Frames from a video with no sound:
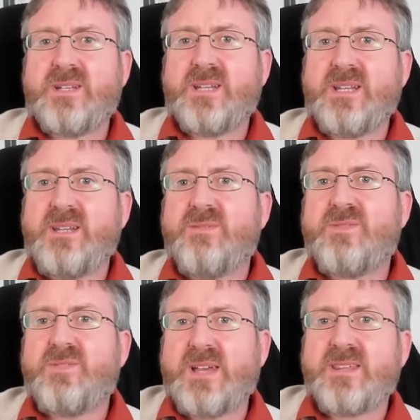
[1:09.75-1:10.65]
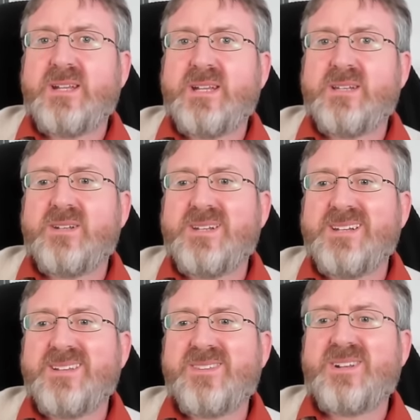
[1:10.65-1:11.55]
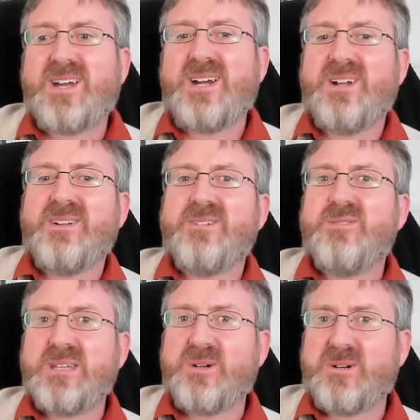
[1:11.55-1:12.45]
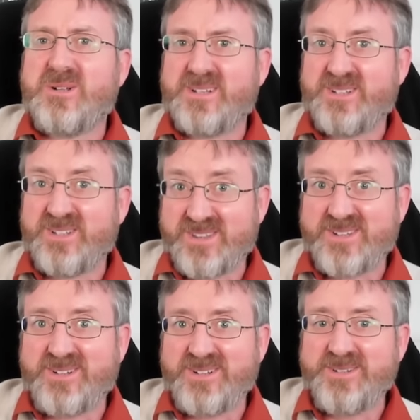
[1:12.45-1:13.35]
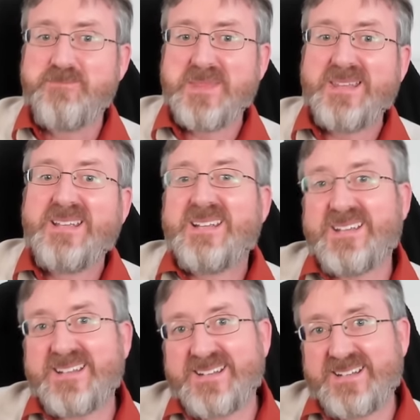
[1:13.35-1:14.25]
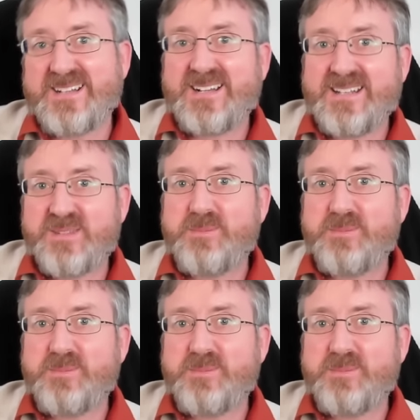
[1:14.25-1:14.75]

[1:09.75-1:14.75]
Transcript: the fascinating star that we call the Sun, then let's